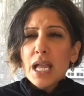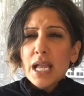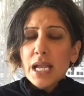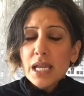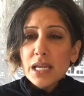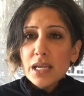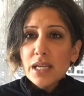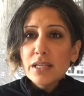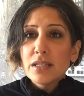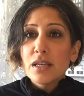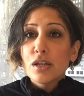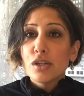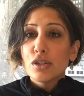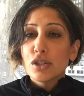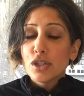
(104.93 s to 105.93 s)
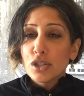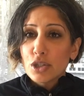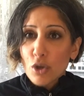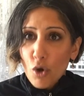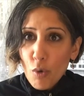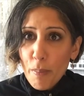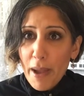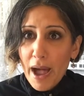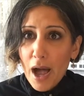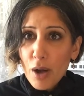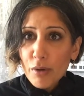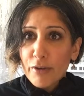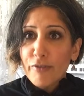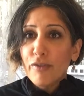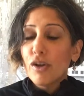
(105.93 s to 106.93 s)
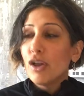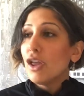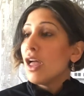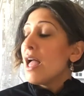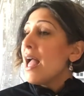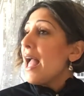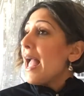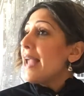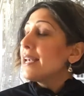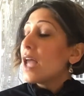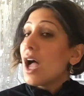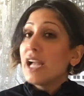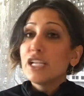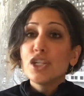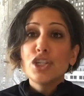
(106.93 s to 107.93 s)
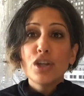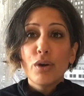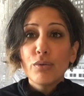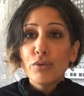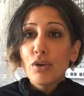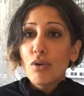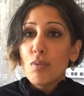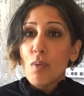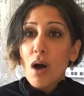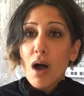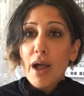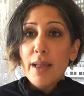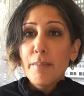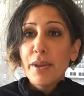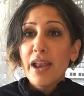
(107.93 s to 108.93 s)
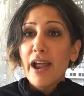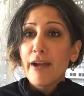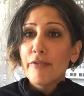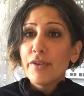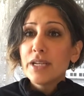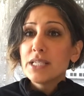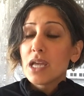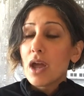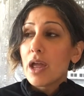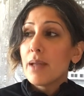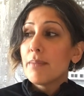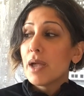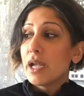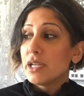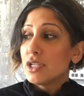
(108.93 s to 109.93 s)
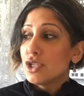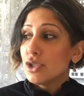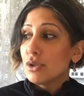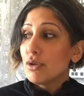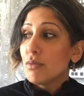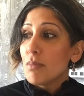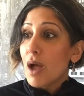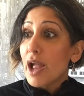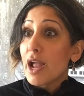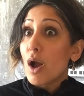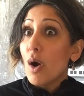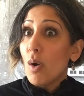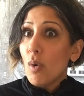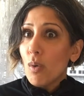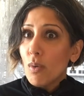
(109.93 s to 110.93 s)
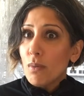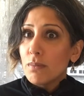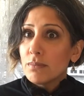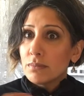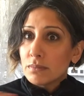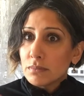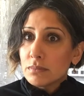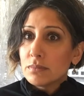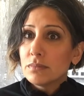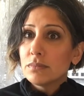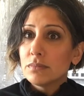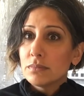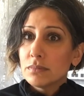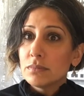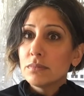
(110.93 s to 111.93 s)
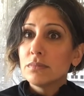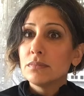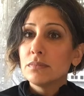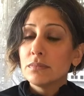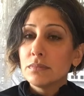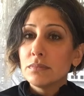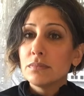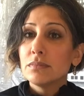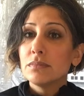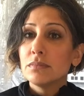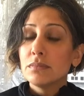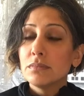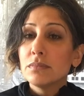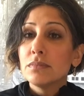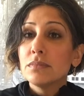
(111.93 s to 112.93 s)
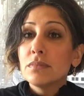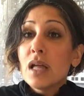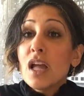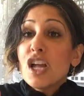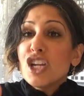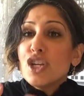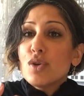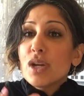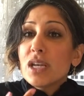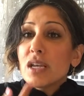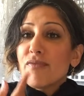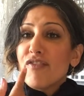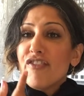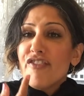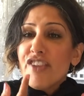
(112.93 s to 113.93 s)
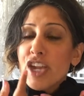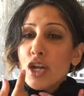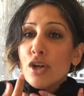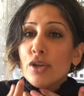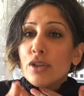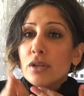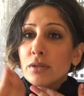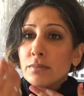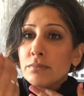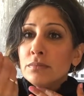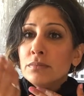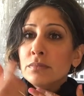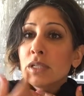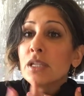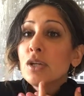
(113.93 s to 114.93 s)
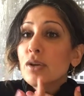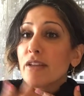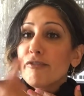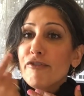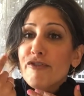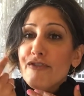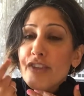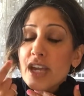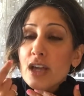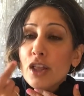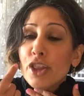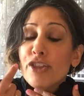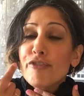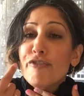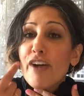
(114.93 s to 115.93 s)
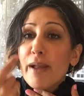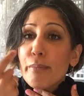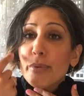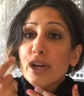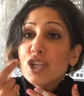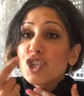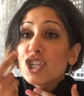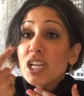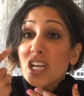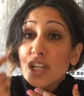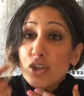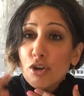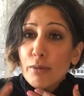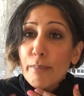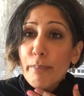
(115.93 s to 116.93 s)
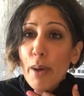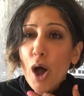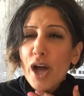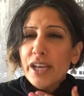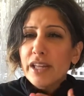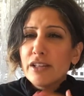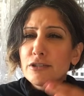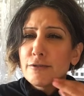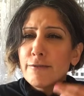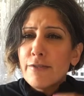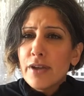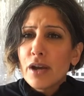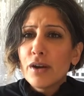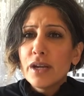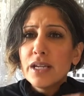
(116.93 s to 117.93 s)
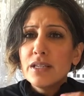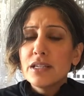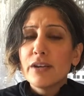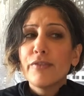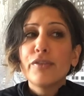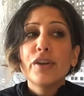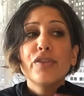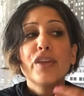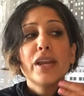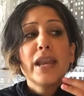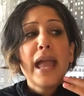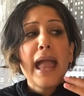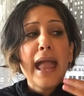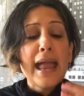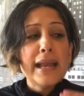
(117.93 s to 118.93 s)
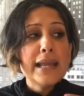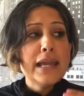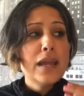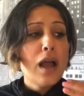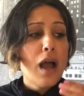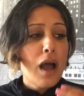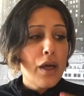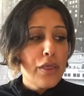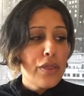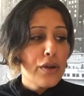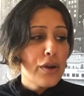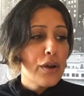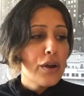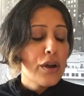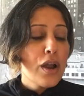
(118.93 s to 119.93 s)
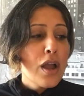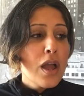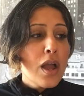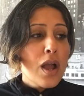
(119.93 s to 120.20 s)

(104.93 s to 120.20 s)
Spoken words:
It is so powerful. And I don't know why, but every time I do my Om, you can feel the vibration in your body. It's very different than any other